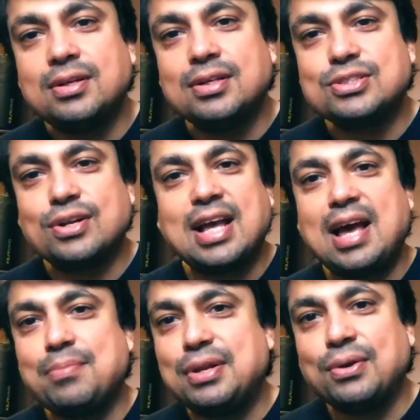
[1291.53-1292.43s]
It's not
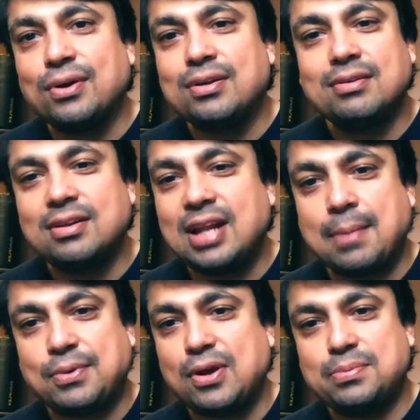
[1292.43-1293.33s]
happening on
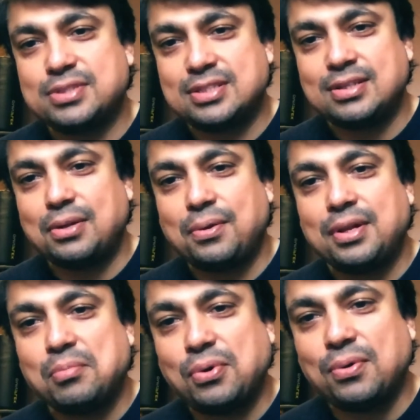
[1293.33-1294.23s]
laptops,
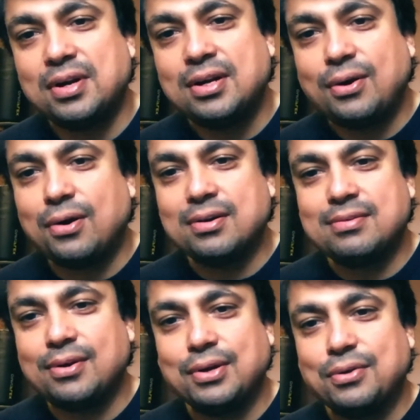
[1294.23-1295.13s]
anymore, or
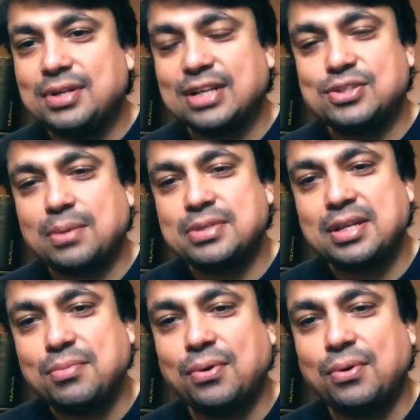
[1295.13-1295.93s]
desktops anymore.